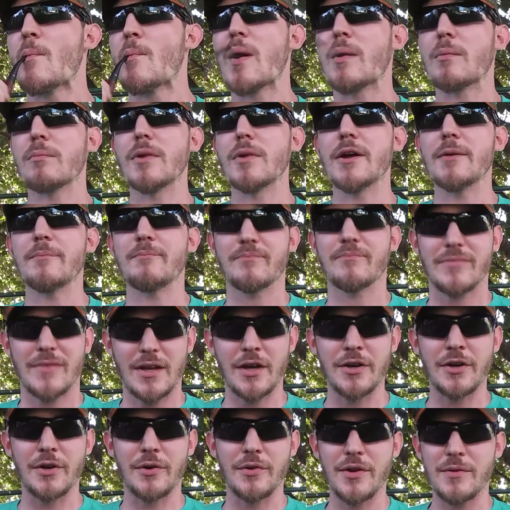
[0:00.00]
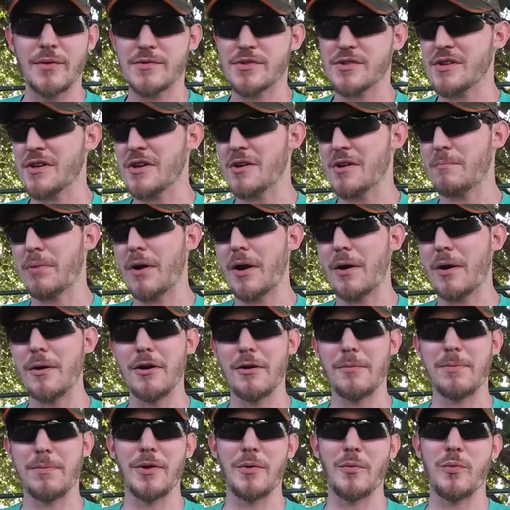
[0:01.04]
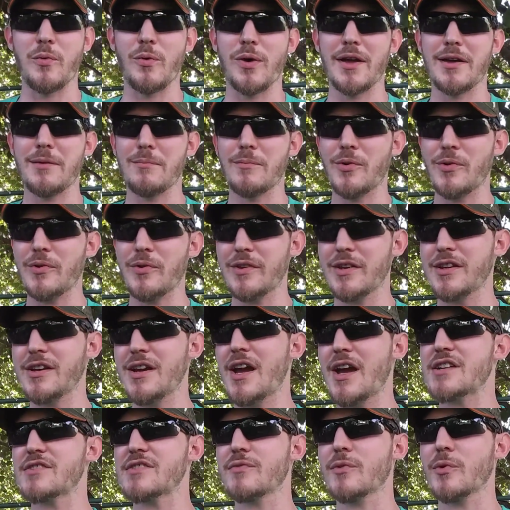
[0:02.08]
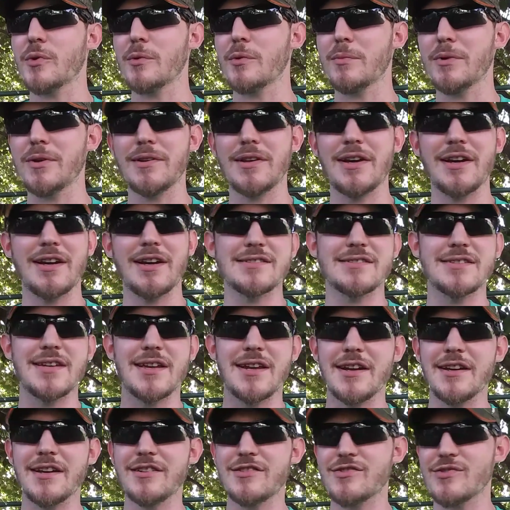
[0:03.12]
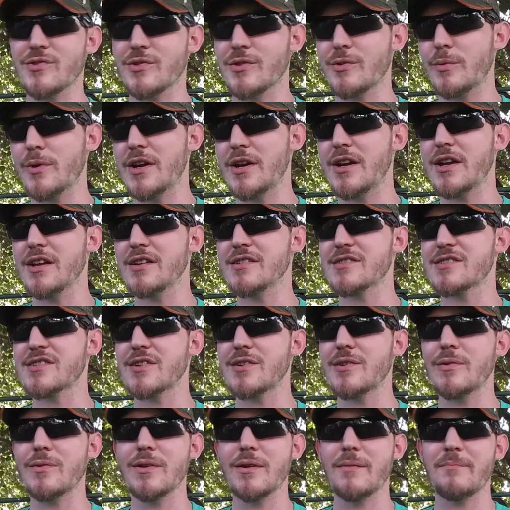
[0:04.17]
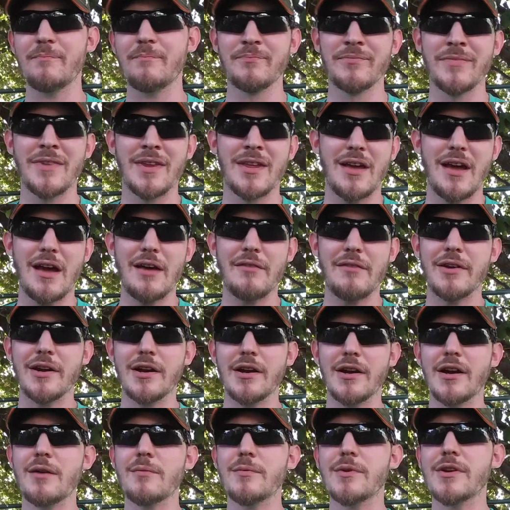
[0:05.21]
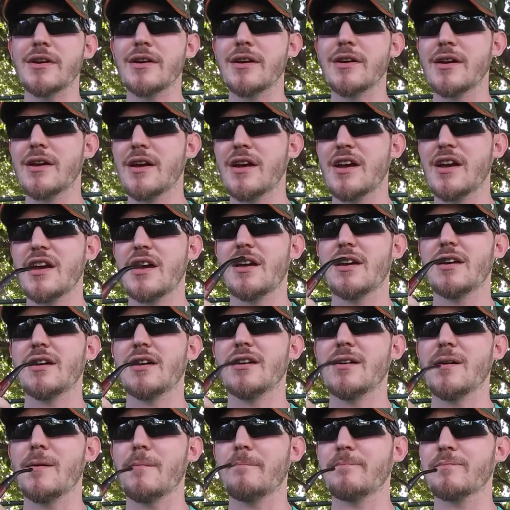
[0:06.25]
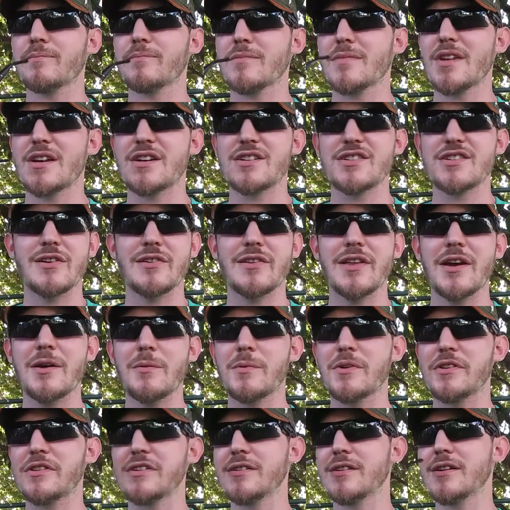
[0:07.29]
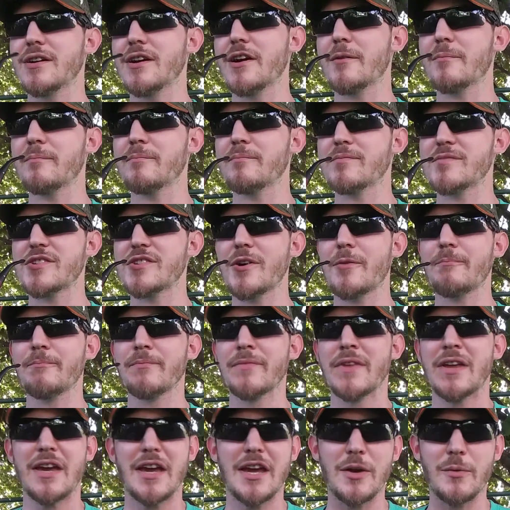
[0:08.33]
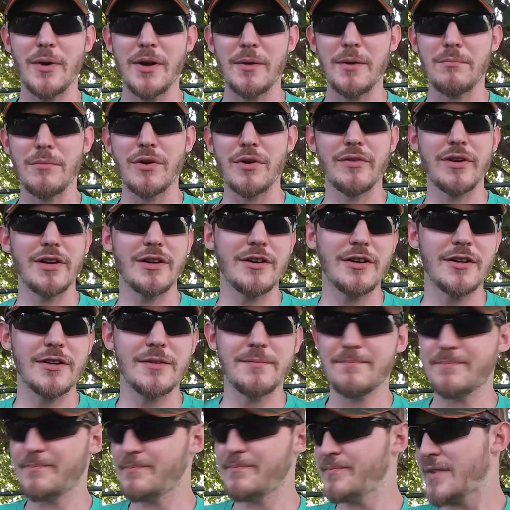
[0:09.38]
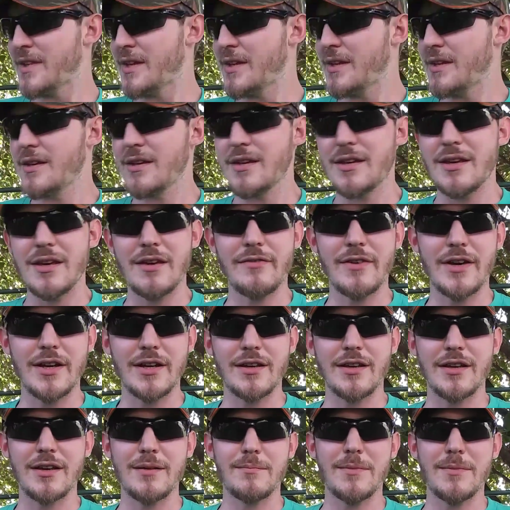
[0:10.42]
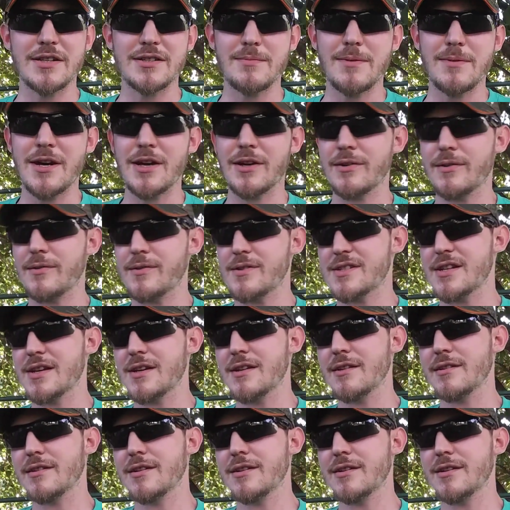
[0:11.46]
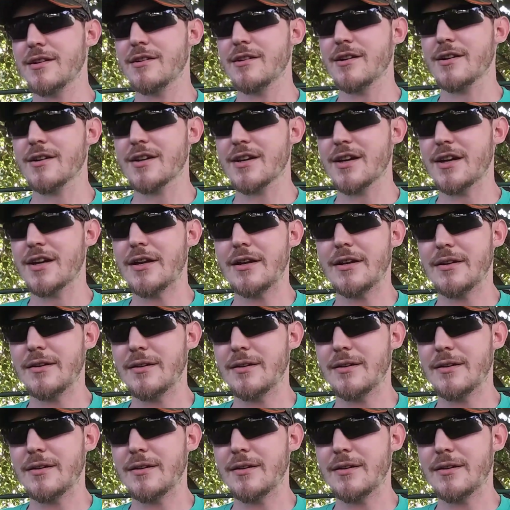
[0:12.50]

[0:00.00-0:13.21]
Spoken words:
But I know that was probably way more than you asked for, but like I said, I enjoy reading, so I figured I would share that with you there. So anyway, moving on. If I can get my tobacco to stay lit here, I kind of